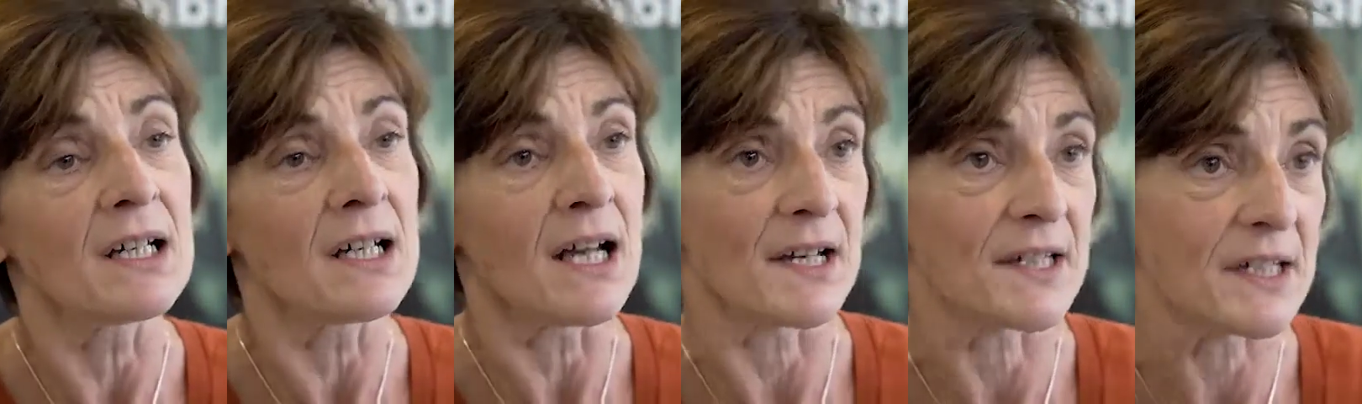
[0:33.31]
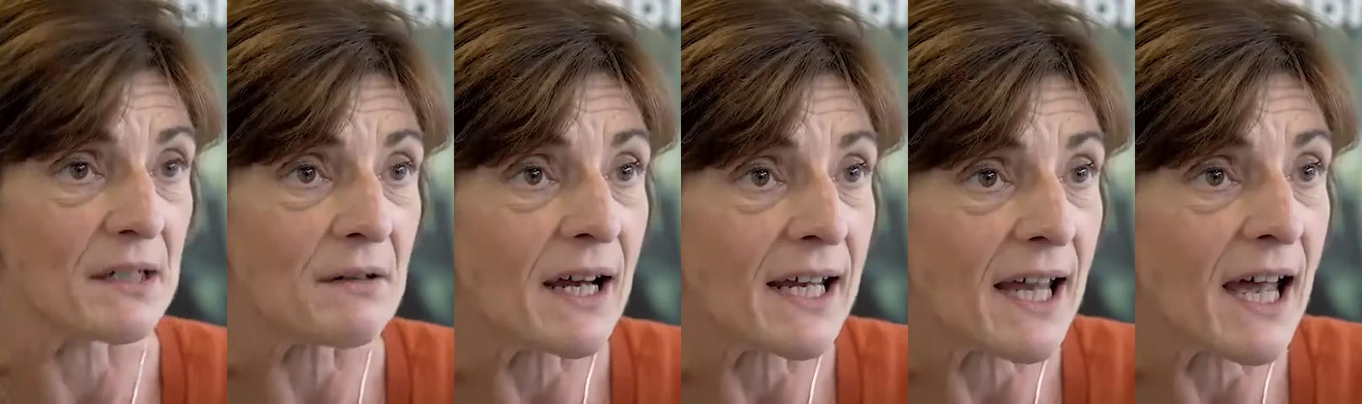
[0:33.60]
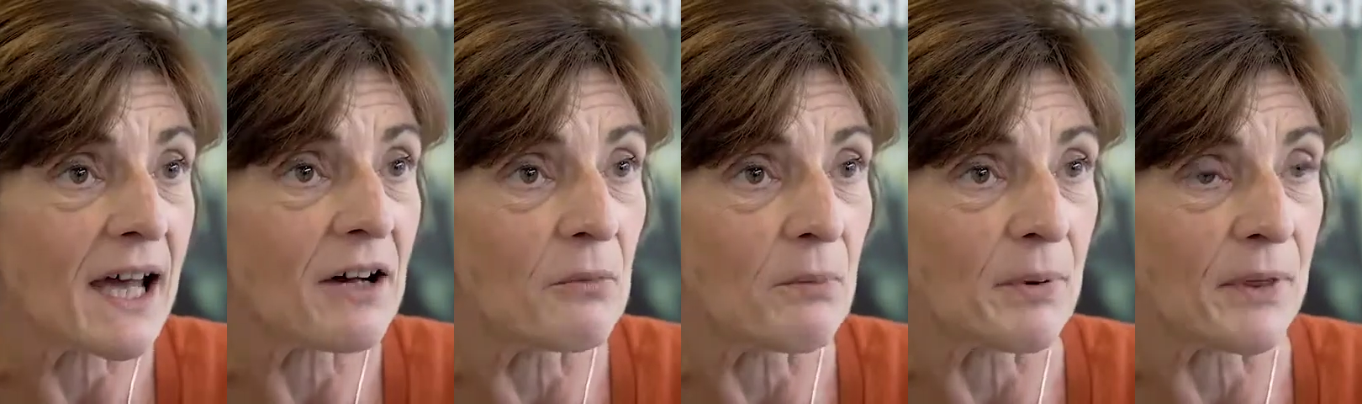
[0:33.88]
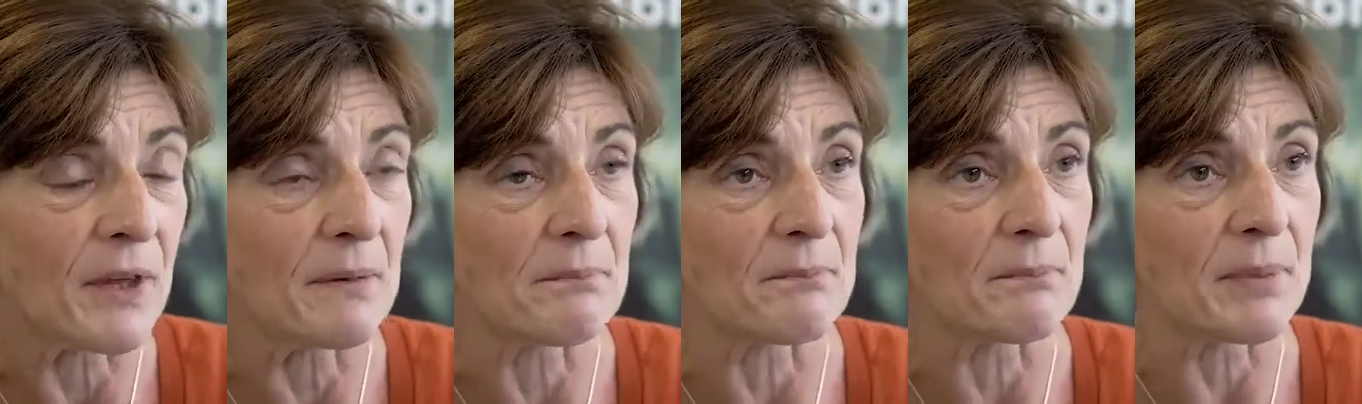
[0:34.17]
And so I help
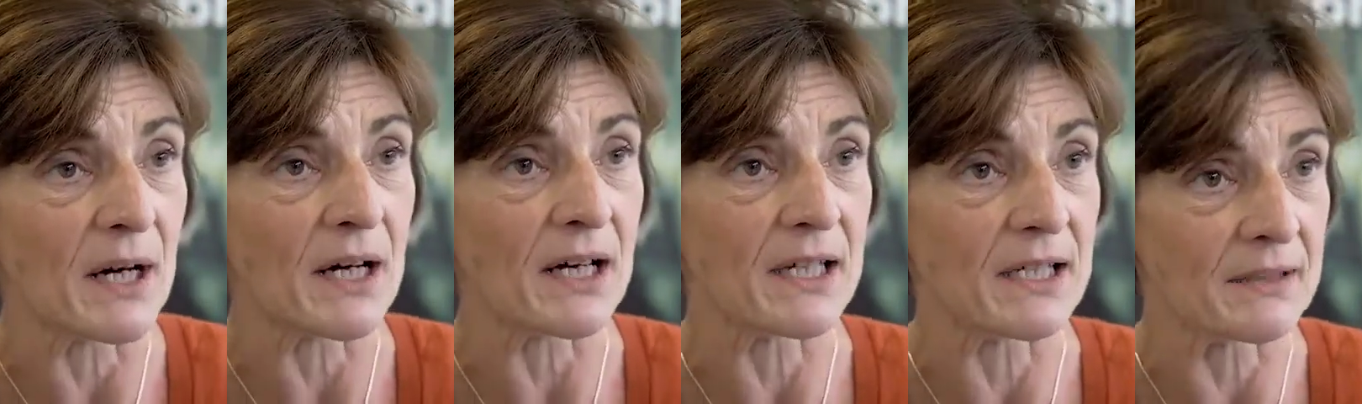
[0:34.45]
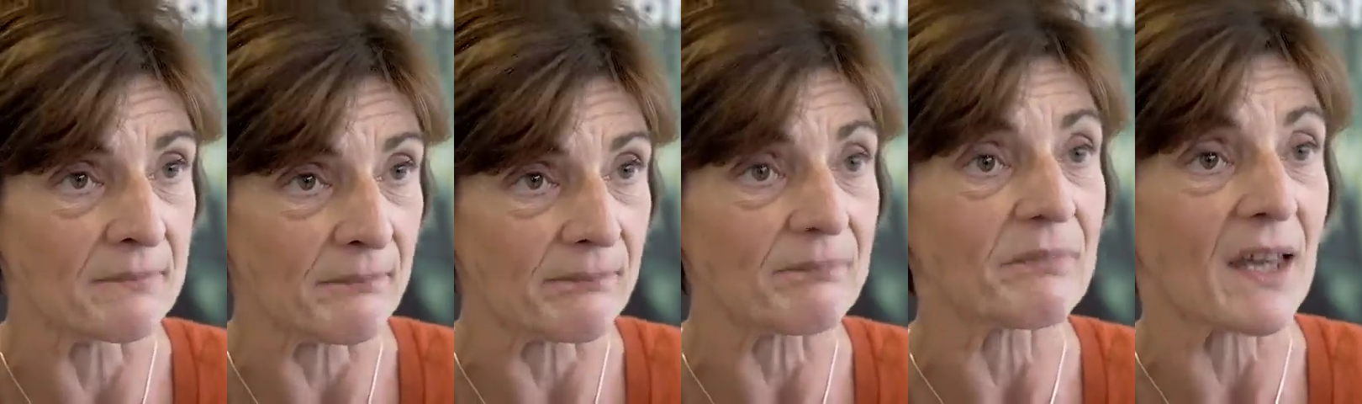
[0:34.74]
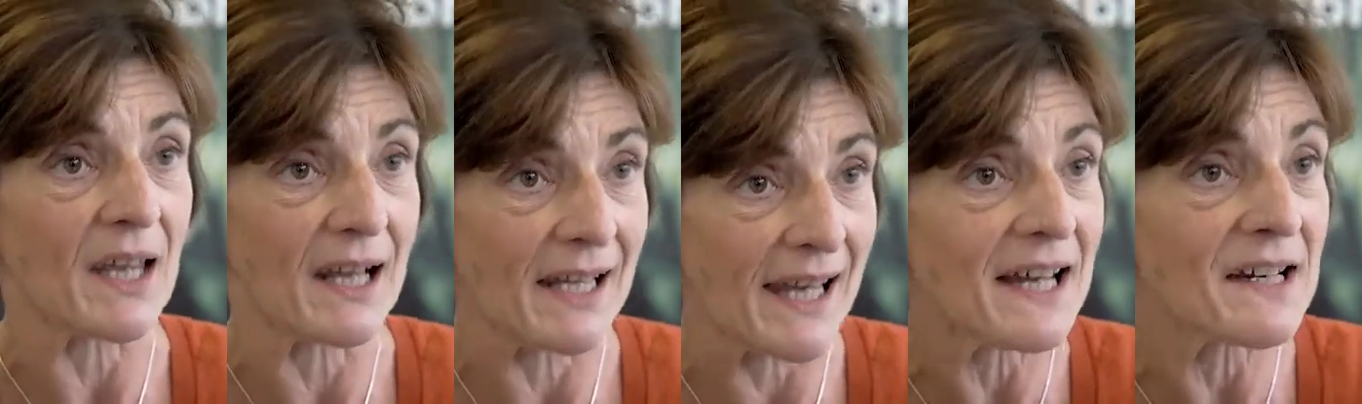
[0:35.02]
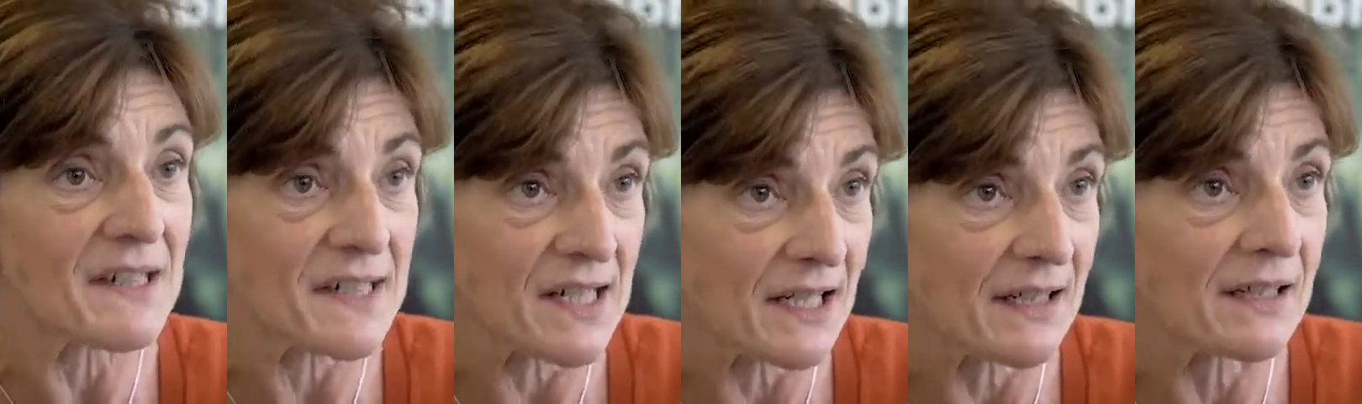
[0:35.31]
them by
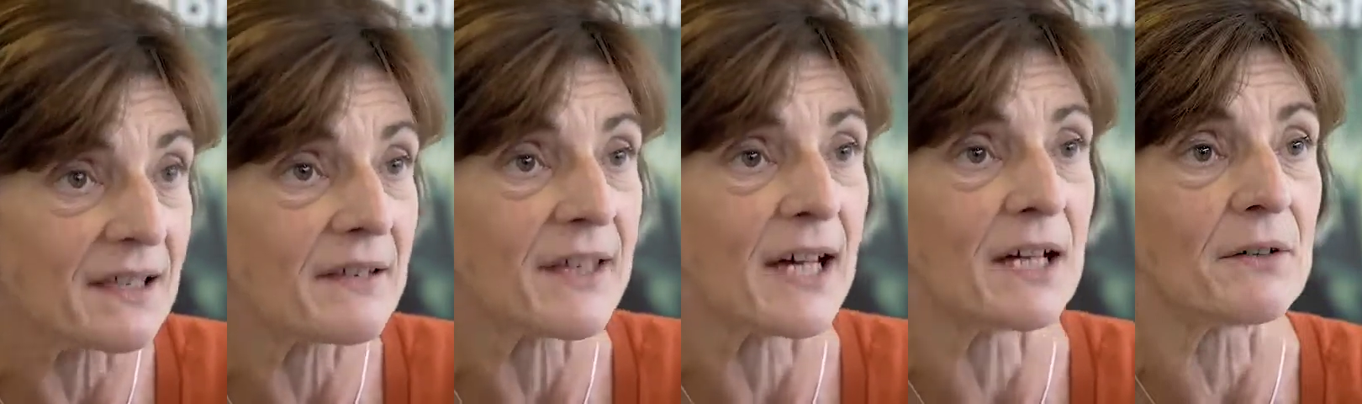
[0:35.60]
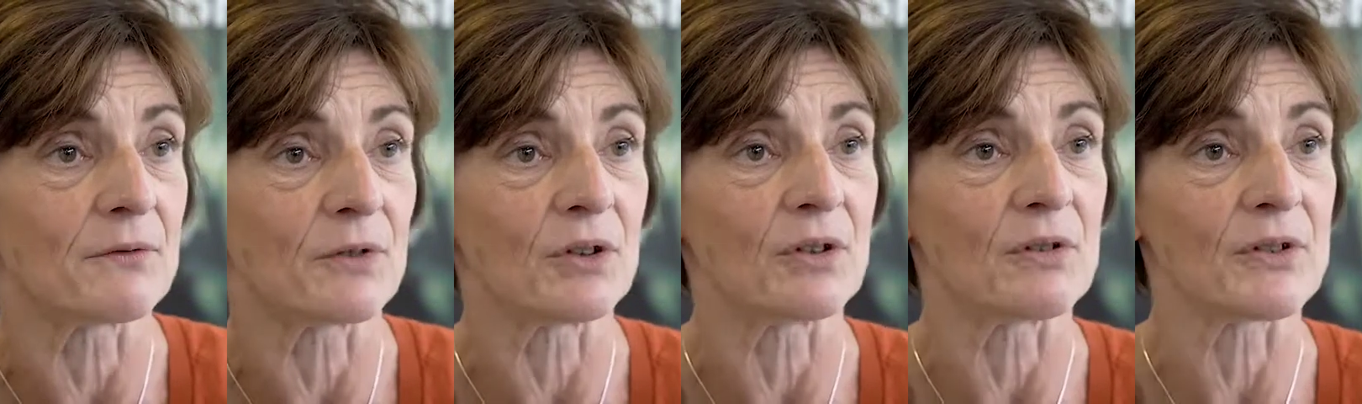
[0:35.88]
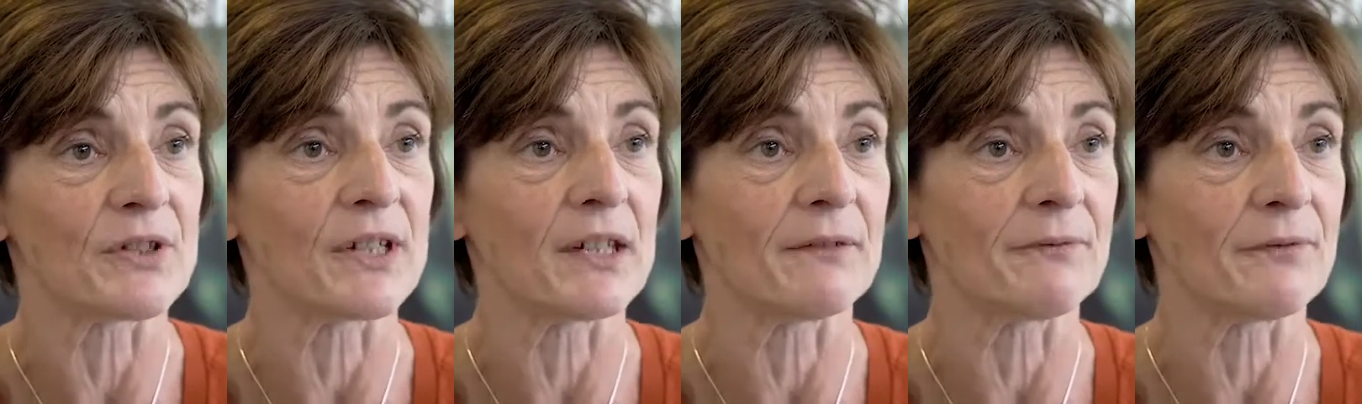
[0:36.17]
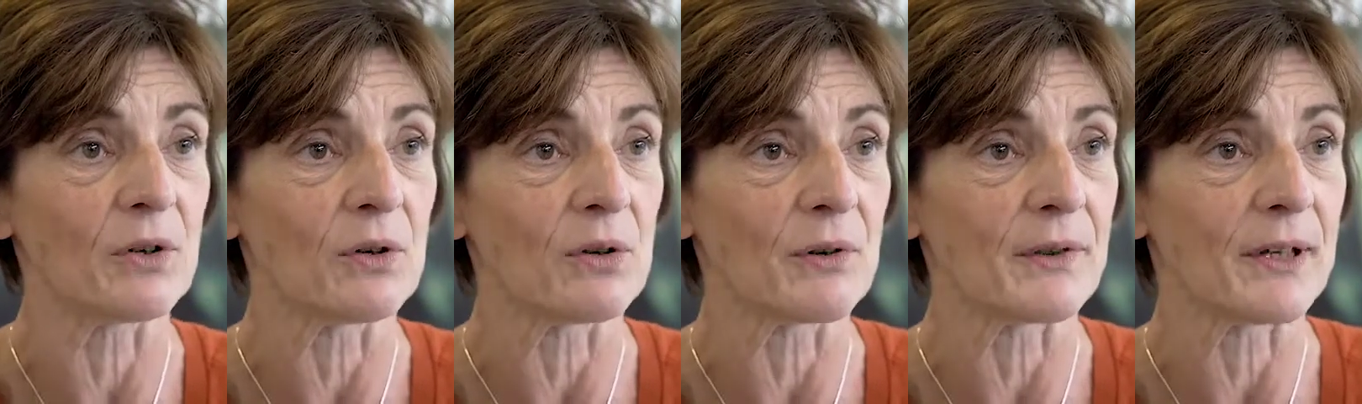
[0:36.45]
collecting that royalty
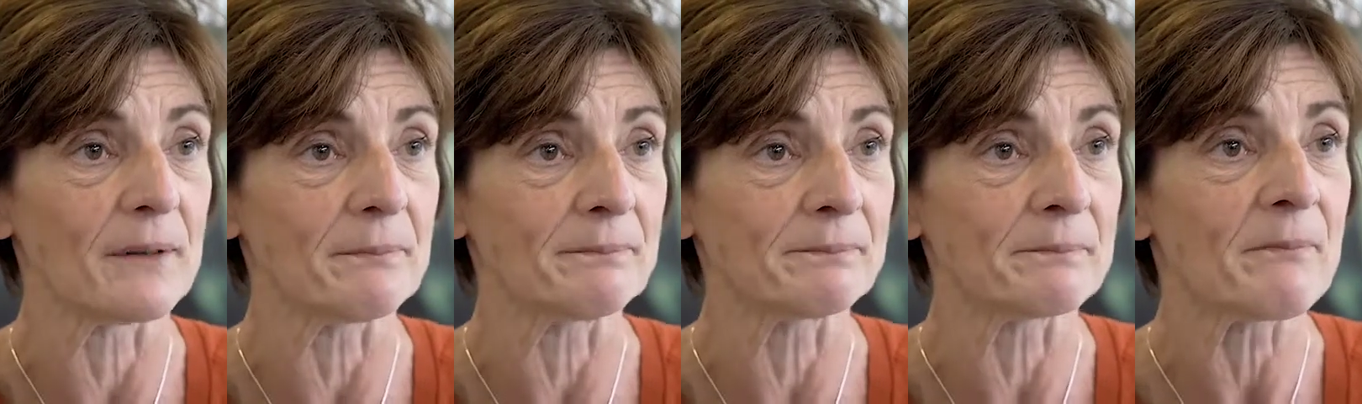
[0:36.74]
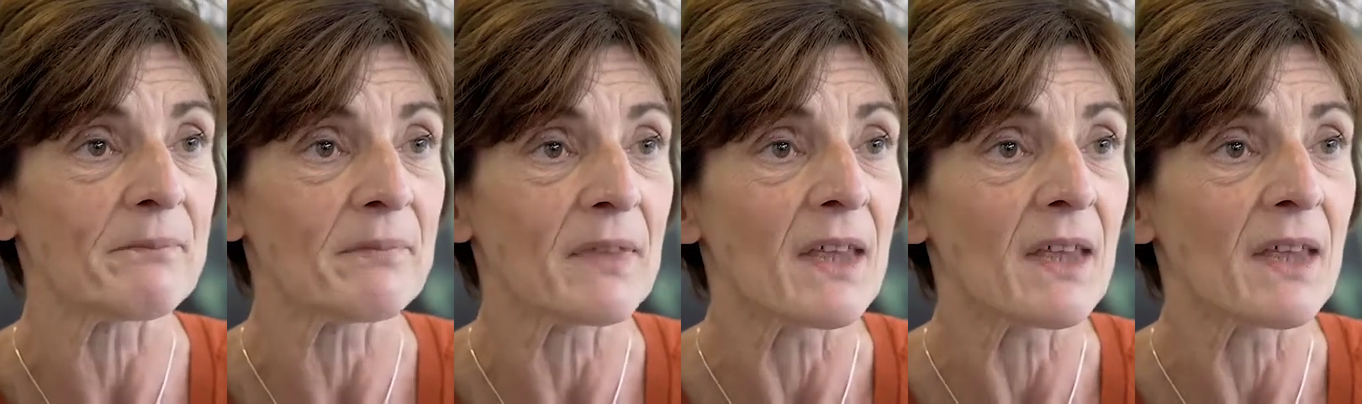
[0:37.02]
for them.